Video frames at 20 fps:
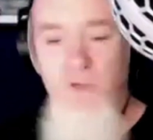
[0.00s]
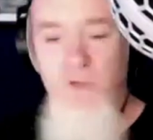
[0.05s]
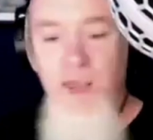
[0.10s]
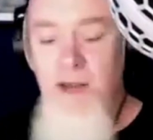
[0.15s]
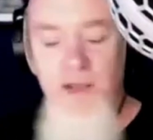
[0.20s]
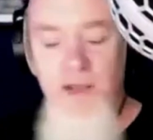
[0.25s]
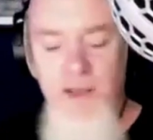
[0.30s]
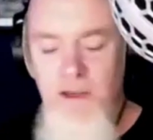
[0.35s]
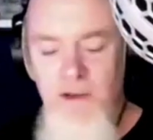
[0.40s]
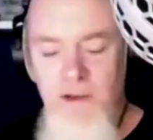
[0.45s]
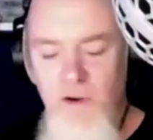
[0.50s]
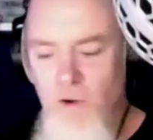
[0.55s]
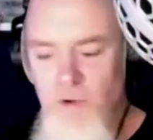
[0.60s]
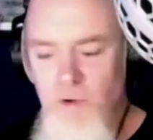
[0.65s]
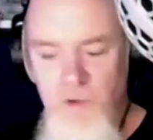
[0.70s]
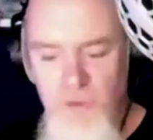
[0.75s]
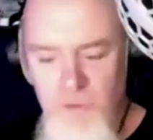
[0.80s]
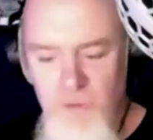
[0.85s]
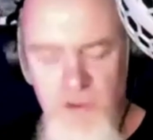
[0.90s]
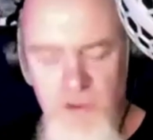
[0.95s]
you any
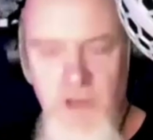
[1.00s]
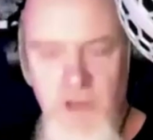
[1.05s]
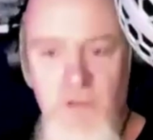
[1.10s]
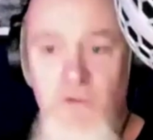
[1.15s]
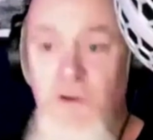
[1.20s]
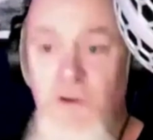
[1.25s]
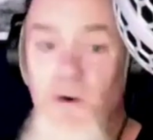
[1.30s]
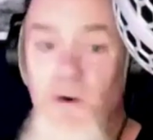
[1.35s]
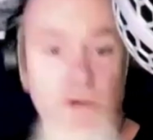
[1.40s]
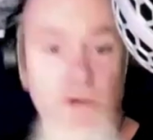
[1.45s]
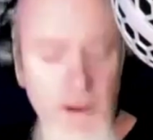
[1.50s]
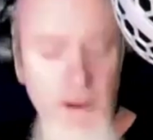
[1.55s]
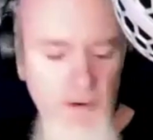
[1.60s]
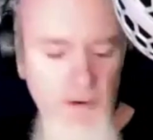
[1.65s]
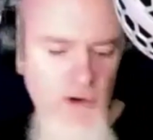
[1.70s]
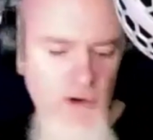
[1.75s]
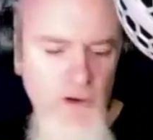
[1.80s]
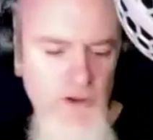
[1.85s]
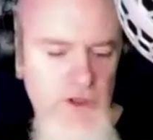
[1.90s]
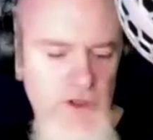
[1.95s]
audio thing? You go, yeah,
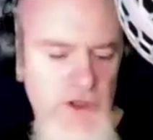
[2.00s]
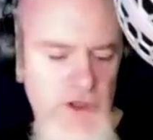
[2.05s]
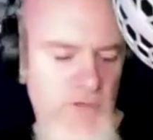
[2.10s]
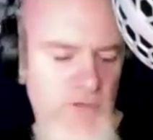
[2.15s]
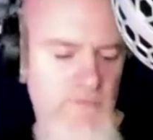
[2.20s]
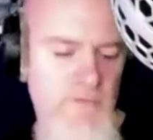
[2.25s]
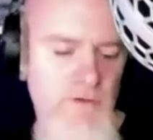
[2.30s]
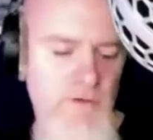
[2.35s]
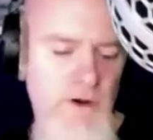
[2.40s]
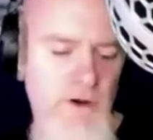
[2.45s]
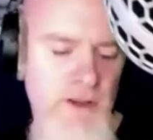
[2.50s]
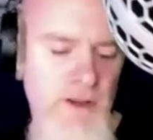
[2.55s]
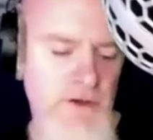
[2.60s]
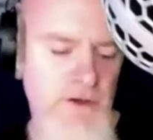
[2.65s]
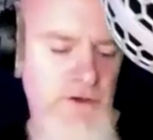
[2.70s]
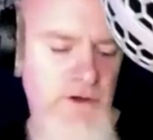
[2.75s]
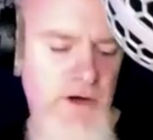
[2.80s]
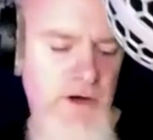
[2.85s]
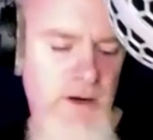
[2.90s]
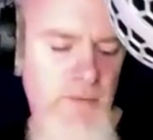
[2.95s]
look at all the stuff I've done on
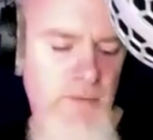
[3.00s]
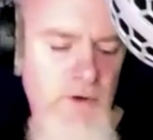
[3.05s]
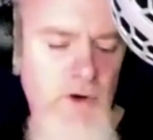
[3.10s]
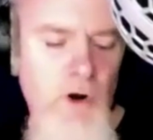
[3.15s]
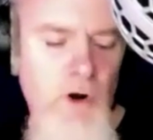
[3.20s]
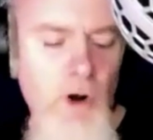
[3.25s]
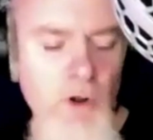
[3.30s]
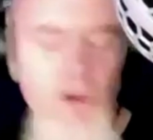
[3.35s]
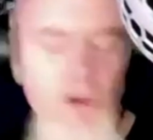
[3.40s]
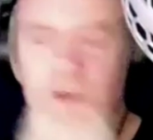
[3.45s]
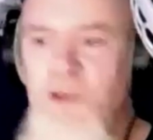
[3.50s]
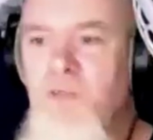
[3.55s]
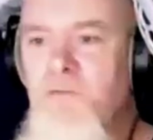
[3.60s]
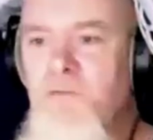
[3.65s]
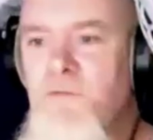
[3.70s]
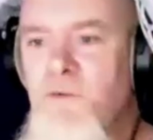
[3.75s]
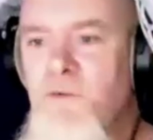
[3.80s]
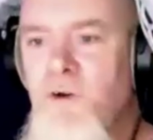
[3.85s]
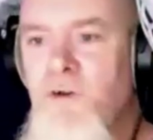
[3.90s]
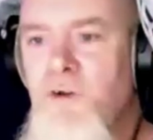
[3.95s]
Instagram. Look at all the stuff
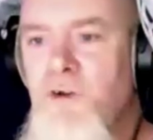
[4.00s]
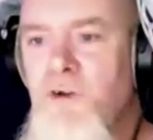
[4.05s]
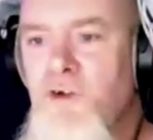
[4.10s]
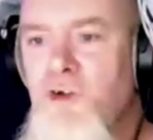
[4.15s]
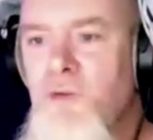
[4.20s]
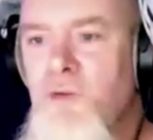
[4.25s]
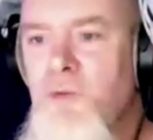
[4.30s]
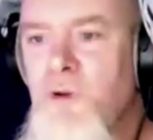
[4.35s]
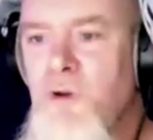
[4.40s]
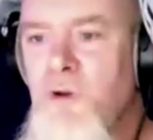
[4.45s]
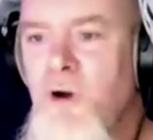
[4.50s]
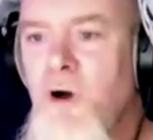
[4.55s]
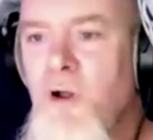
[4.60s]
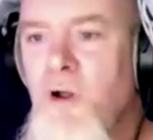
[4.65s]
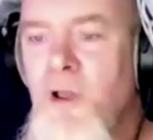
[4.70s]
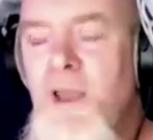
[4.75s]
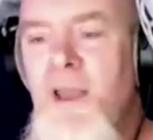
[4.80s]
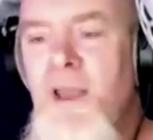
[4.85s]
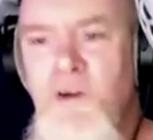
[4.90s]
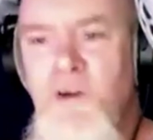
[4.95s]
I've got on YouTube. Look at all.